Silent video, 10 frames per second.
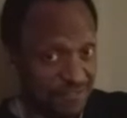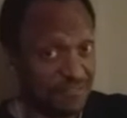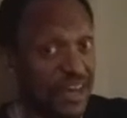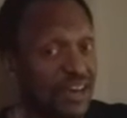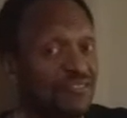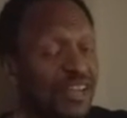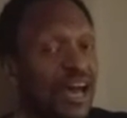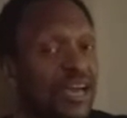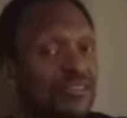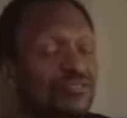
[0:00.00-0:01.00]
five
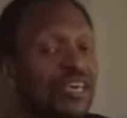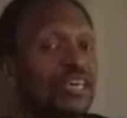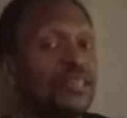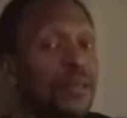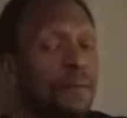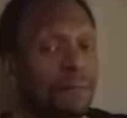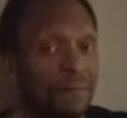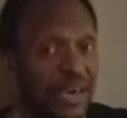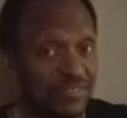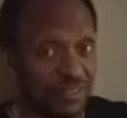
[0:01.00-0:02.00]
lines in the
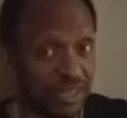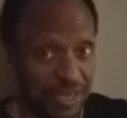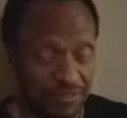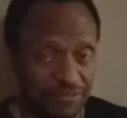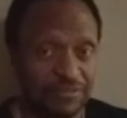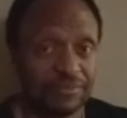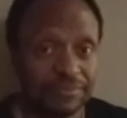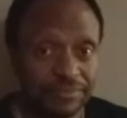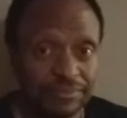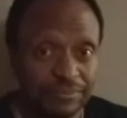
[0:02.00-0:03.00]
bass clef.
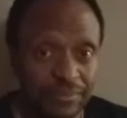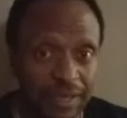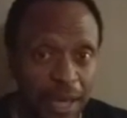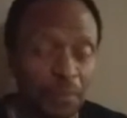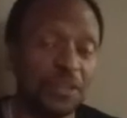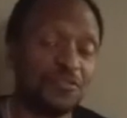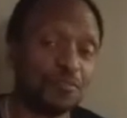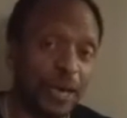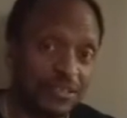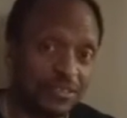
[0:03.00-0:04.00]
How many
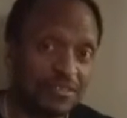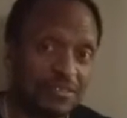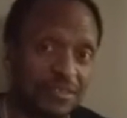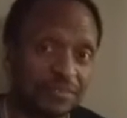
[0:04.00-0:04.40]
spaces?